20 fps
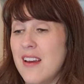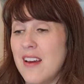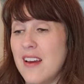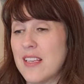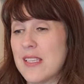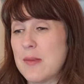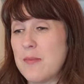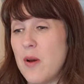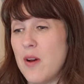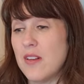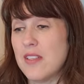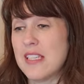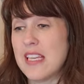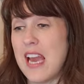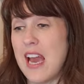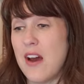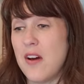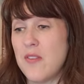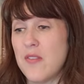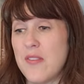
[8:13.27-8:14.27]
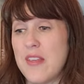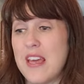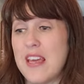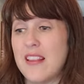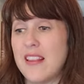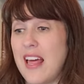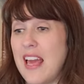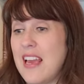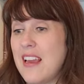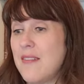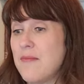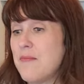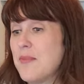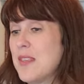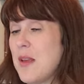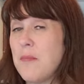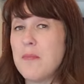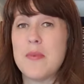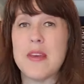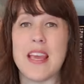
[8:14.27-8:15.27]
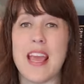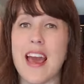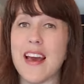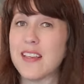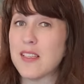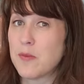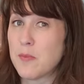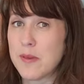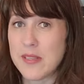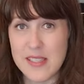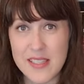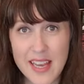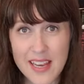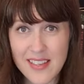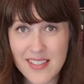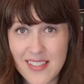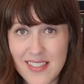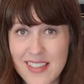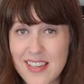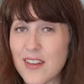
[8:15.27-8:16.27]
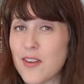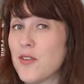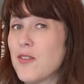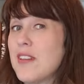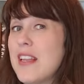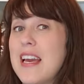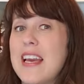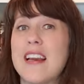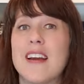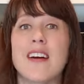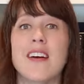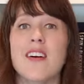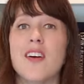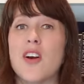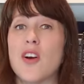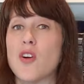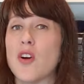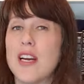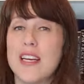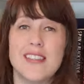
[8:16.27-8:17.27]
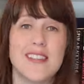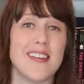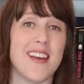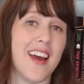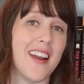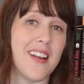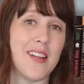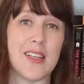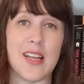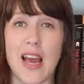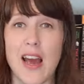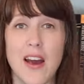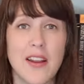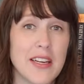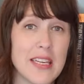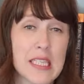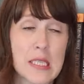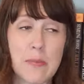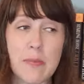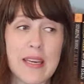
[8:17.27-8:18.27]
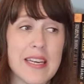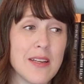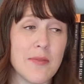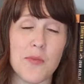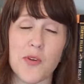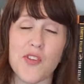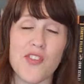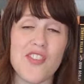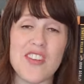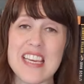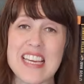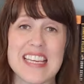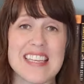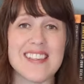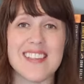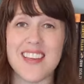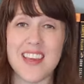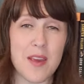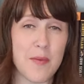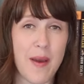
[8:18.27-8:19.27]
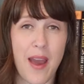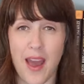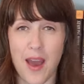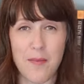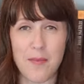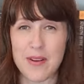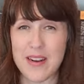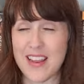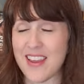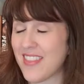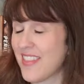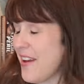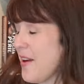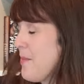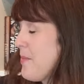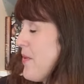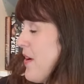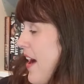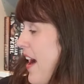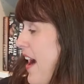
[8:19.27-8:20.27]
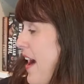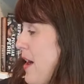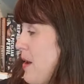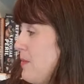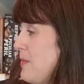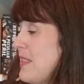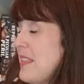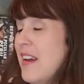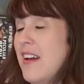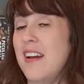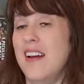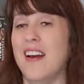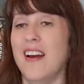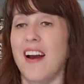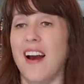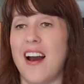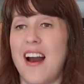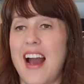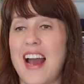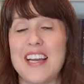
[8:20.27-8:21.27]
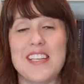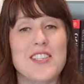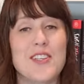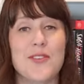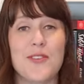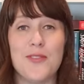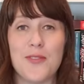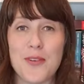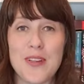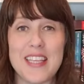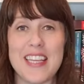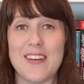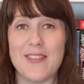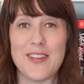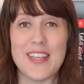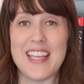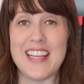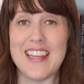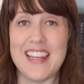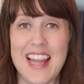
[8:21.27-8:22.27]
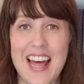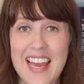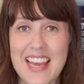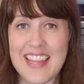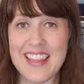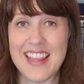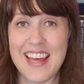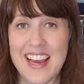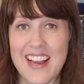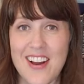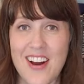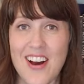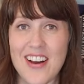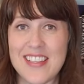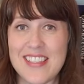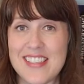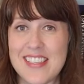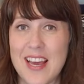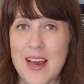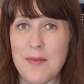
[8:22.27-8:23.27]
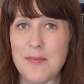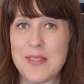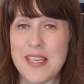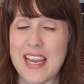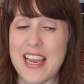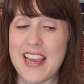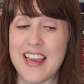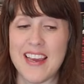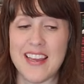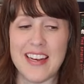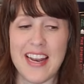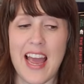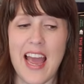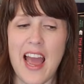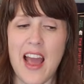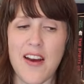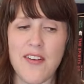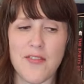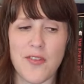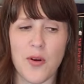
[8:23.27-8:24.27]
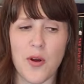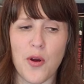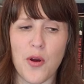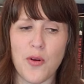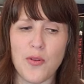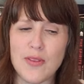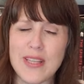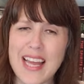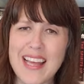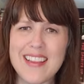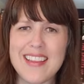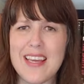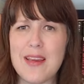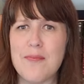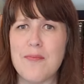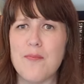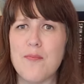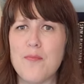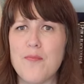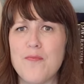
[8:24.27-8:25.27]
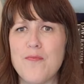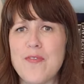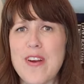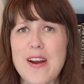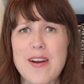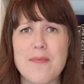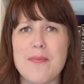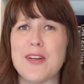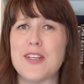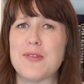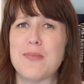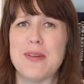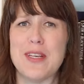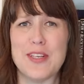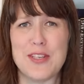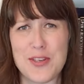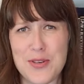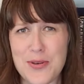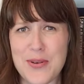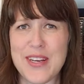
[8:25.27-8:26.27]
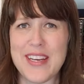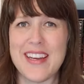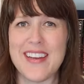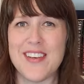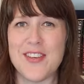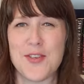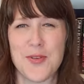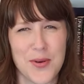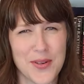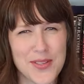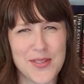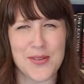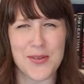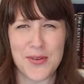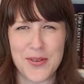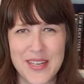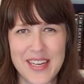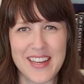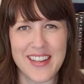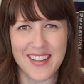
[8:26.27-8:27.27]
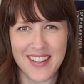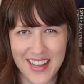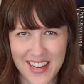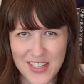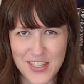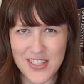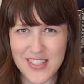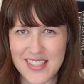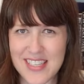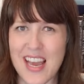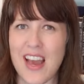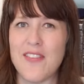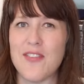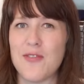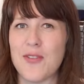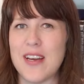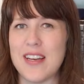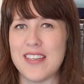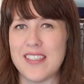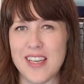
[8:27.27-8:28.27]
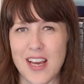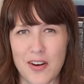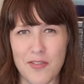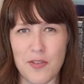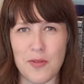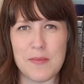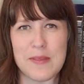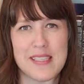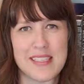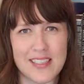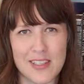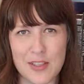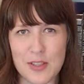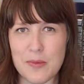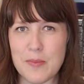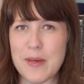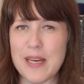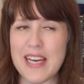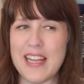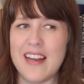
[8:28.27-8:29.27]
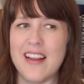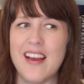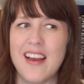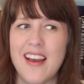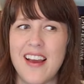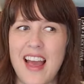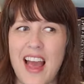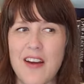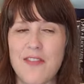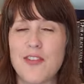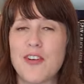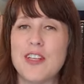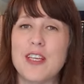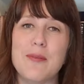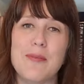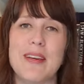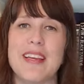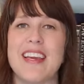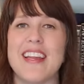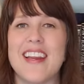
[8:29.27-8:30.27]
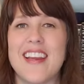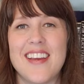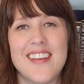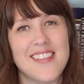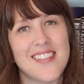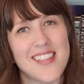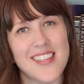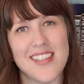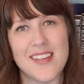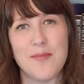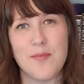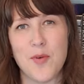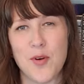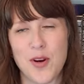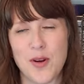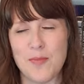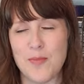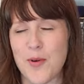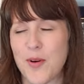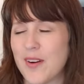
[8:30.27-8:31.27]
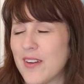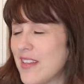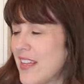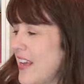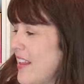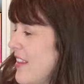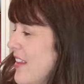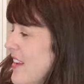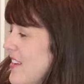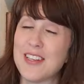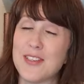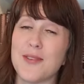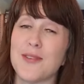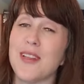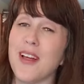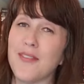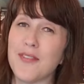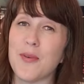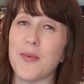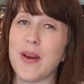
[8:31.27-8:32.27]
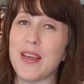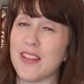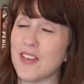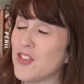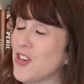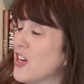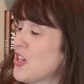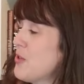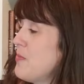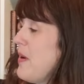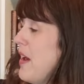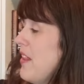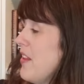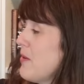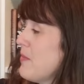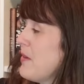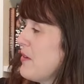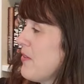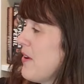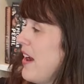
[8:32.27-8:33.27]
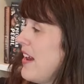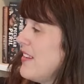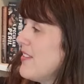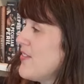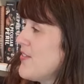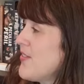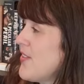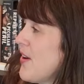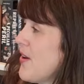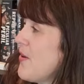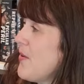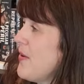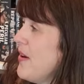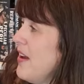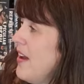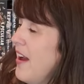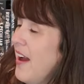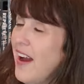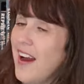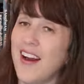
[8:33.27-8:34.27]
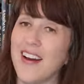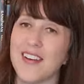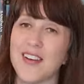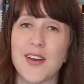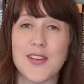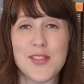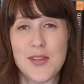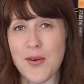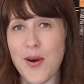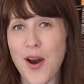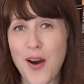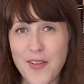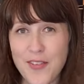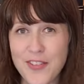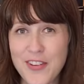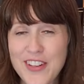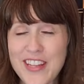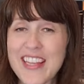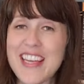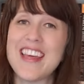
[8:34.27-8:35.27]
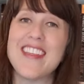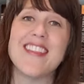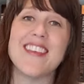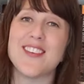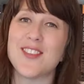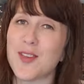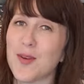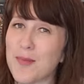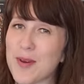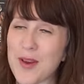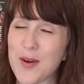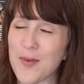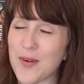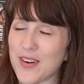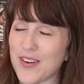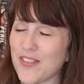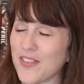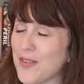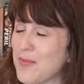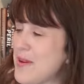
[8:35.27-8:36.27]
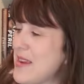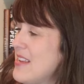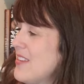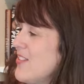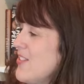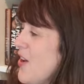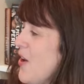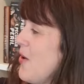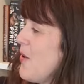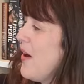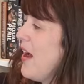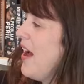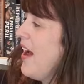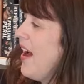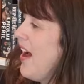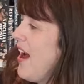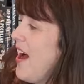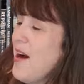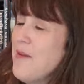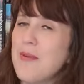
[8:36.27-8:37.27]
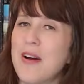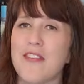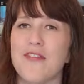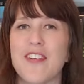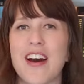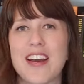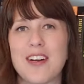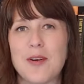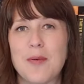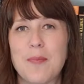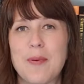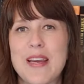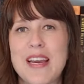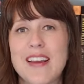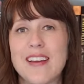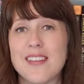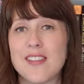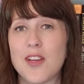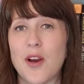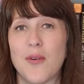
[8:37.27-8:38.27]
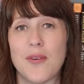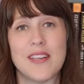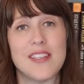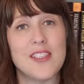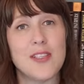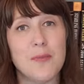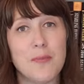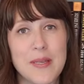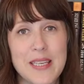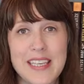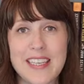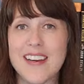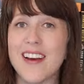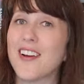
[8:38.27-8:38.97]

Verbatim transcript: a small town that like something has possessed it, or like crazy, un- unexplainable things keep happening there, perhaps. Uh, I do really, really like that concept and have lately very much been enjoying short story collections. I haven't read a ton of them still, but have really been getting into them more and more lately. I do love the way that Josh Malerman writes, so uh, so hopefully this will be a winner for me. So uh, my final pick is going to be